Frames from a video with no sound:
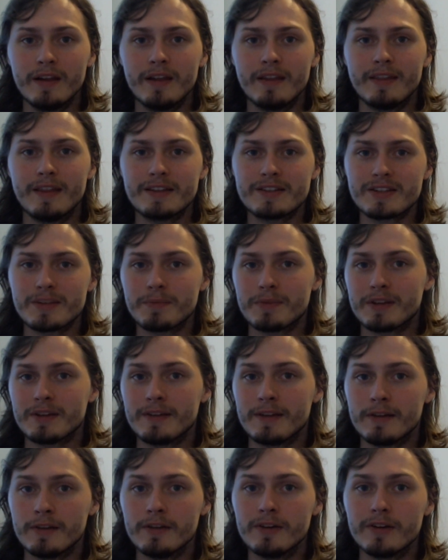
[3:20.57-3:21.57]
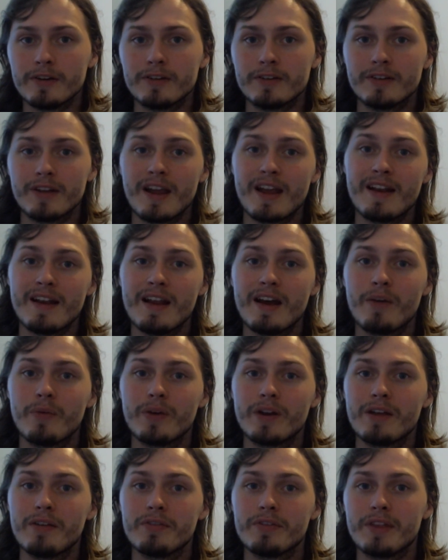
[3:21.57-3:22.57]
that's something they learned, and now
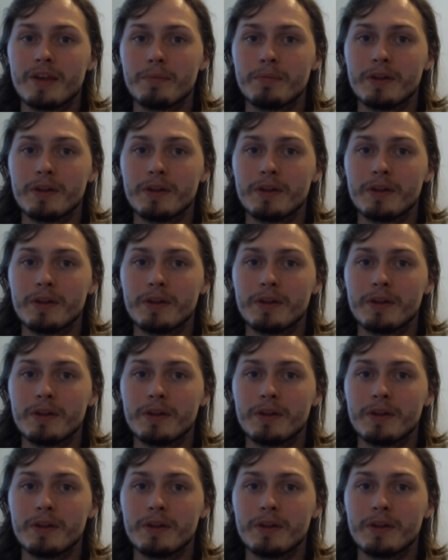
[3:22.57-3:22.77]
whenever they